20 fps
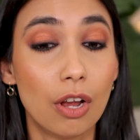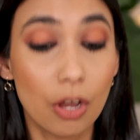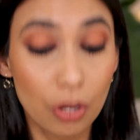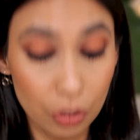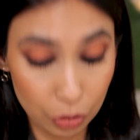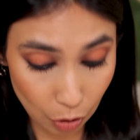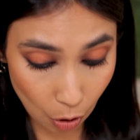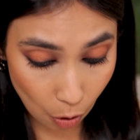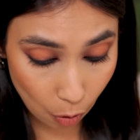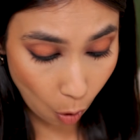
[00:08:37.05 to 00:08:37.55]

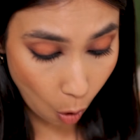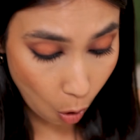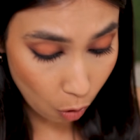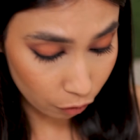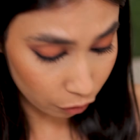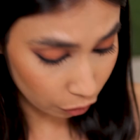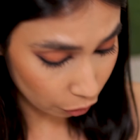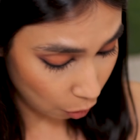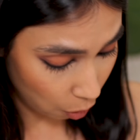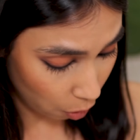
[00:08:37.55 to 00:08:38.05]
So
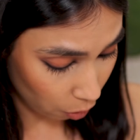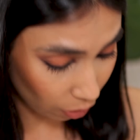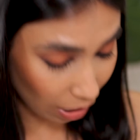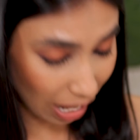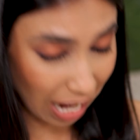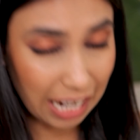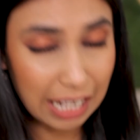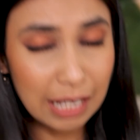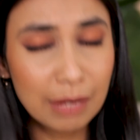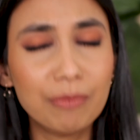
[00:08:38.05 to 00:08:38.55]

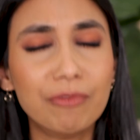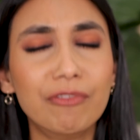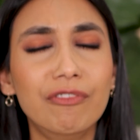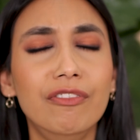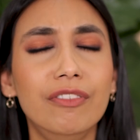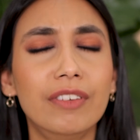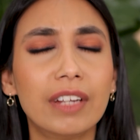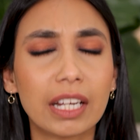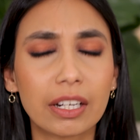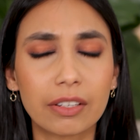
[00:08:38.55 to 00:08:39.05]
overall, I am
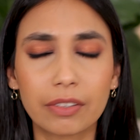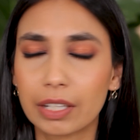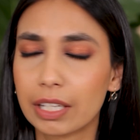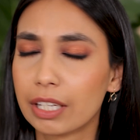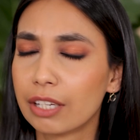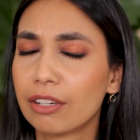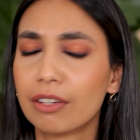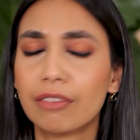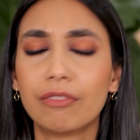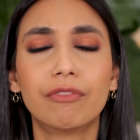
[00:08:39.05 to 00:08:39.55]

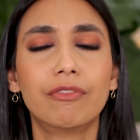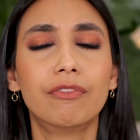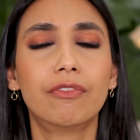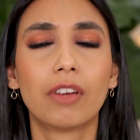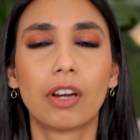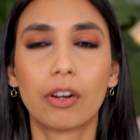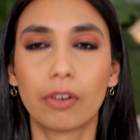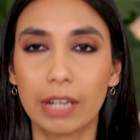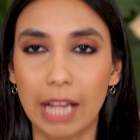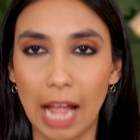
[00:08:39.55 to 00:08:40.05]

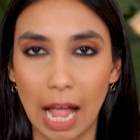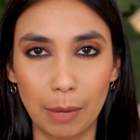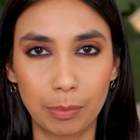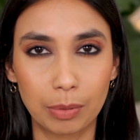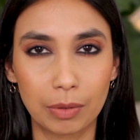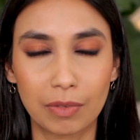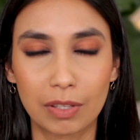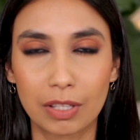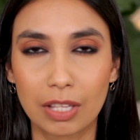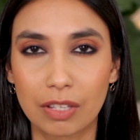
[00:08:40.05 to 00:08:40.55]
very
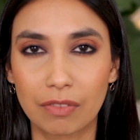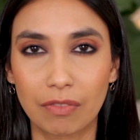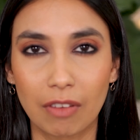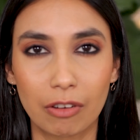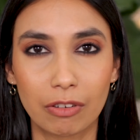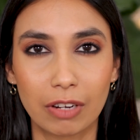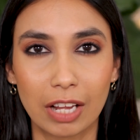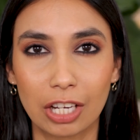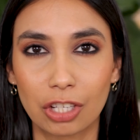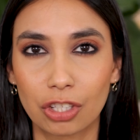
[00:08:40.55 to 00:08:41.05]
happy with this
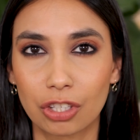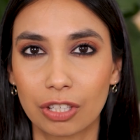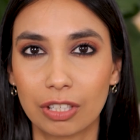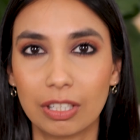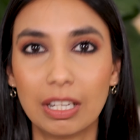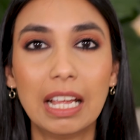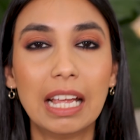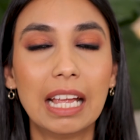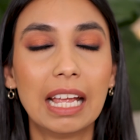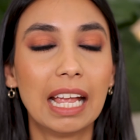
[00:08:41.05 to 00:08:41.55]

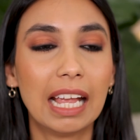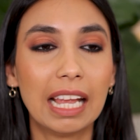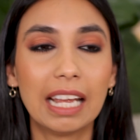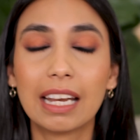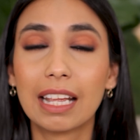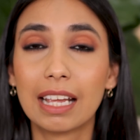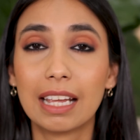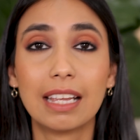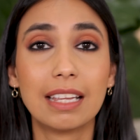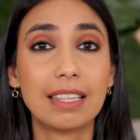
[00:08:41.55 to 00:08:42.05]
foundation.
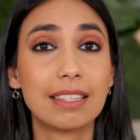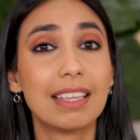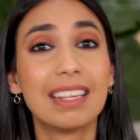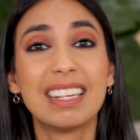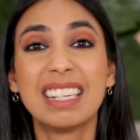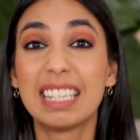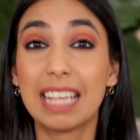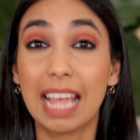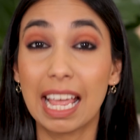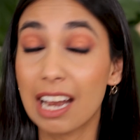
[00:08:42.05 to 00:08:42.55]
It is
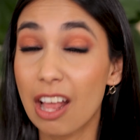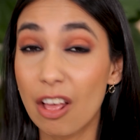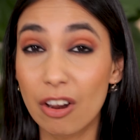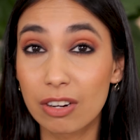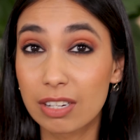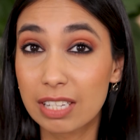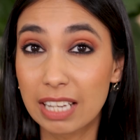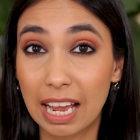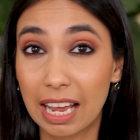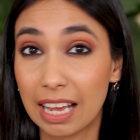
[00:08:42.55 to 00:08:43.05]
10 out
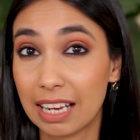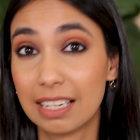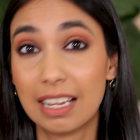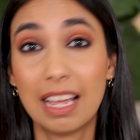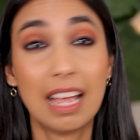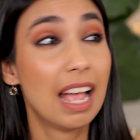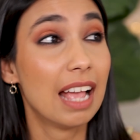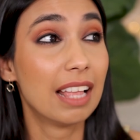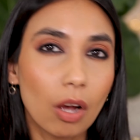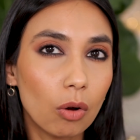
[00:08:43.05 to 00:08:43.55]
of 10.
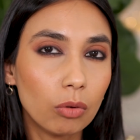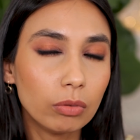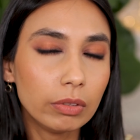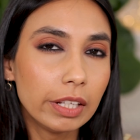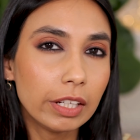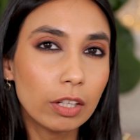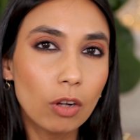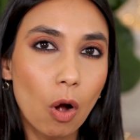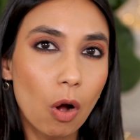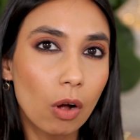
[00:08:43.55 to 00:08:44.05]
The
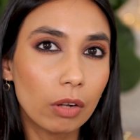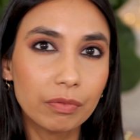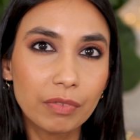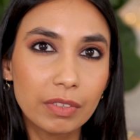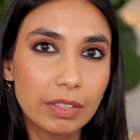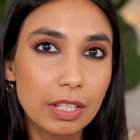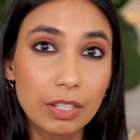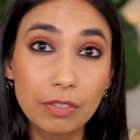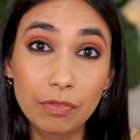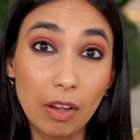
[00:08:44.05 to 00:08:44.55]
only con
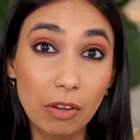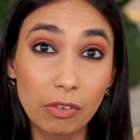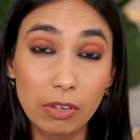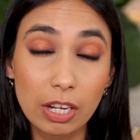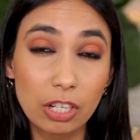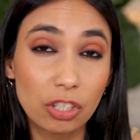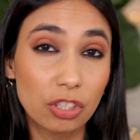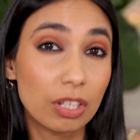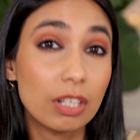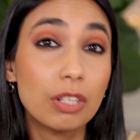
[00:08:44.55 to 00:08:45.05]
with this
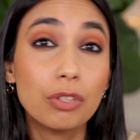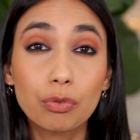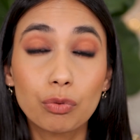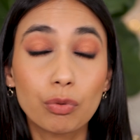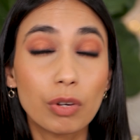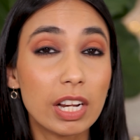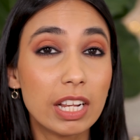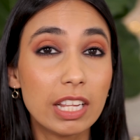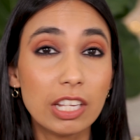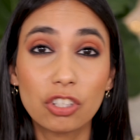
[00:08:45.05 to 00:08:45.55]
foundation is
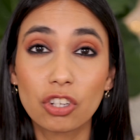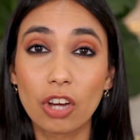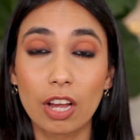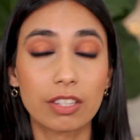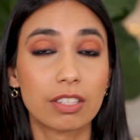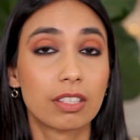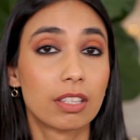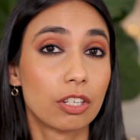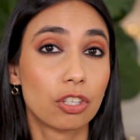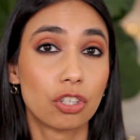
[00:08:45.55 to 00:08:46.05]
really
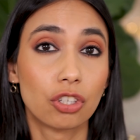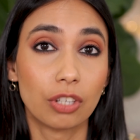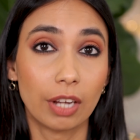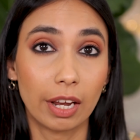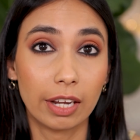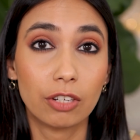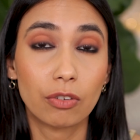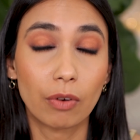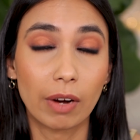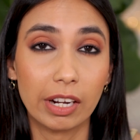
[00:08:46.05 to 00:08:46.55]
just the
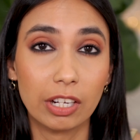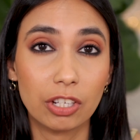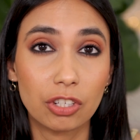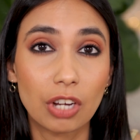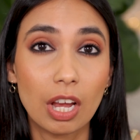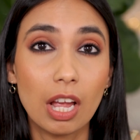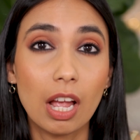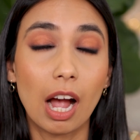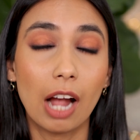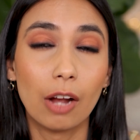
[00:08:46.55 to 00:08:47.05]
shade
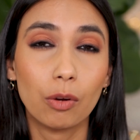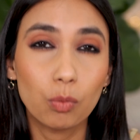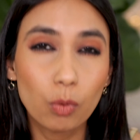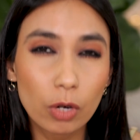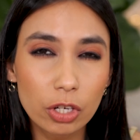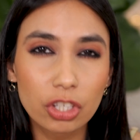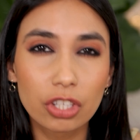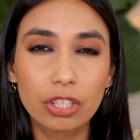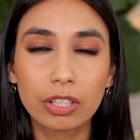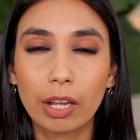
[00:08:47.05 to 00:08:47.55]
range. I
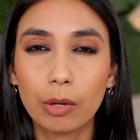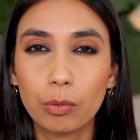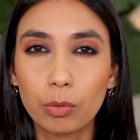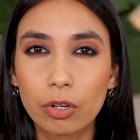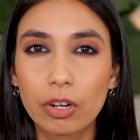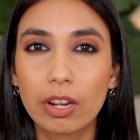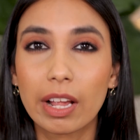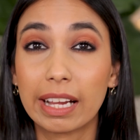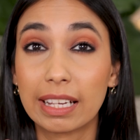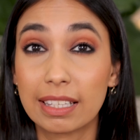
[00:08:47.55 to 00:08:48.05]
wish they
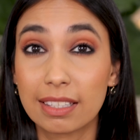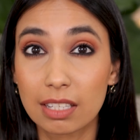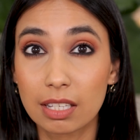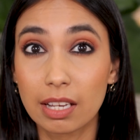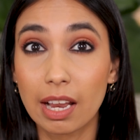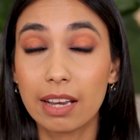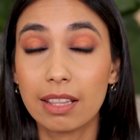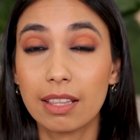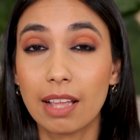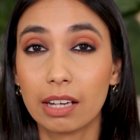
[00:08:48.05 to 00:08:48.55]
would
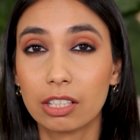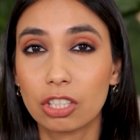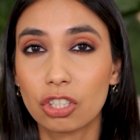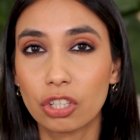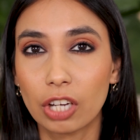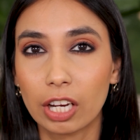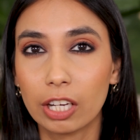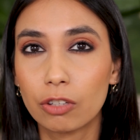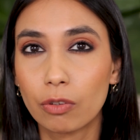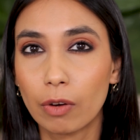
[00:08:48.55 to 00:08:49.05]
extend that
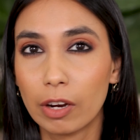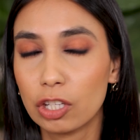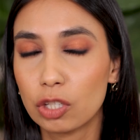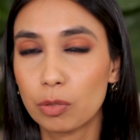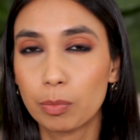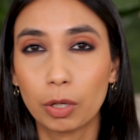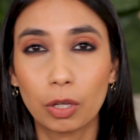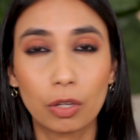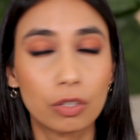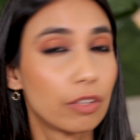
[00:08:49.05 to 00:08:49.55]
shade
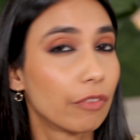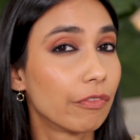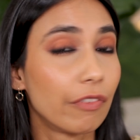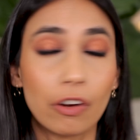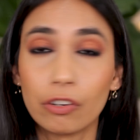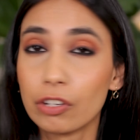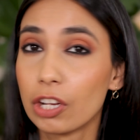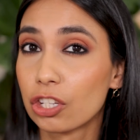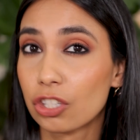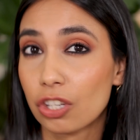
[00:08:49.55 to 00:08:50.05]
range because the
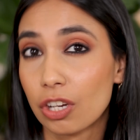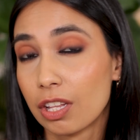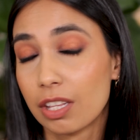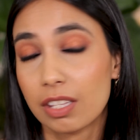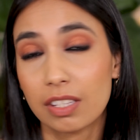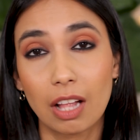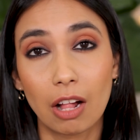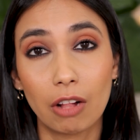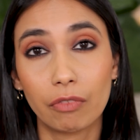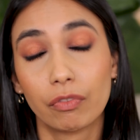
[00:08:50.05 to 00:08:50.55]
foundation
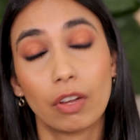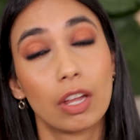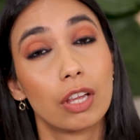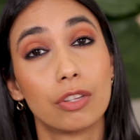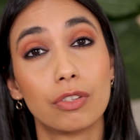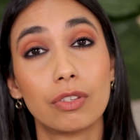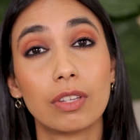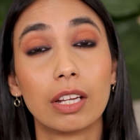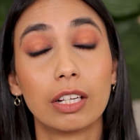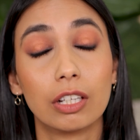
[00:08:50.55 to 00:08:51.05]
itself
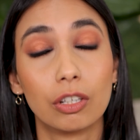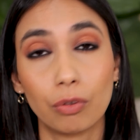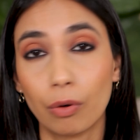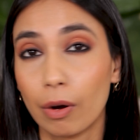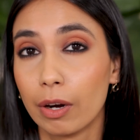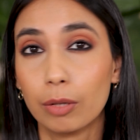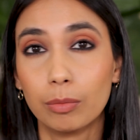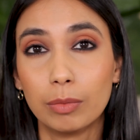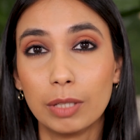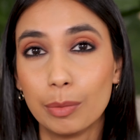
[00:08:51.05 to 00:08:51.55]
is
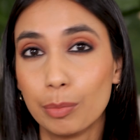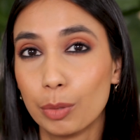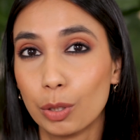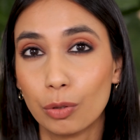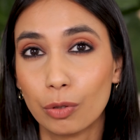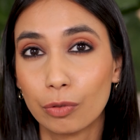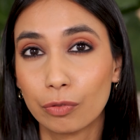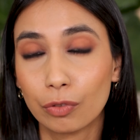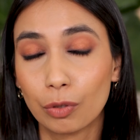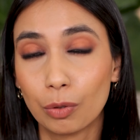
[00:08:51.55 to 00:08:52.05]
incredibly
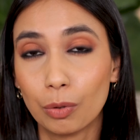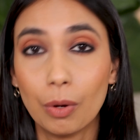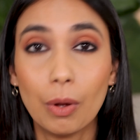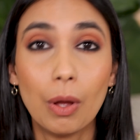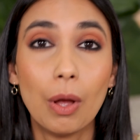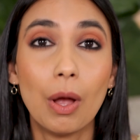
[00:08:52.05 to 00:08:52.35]
beautiful.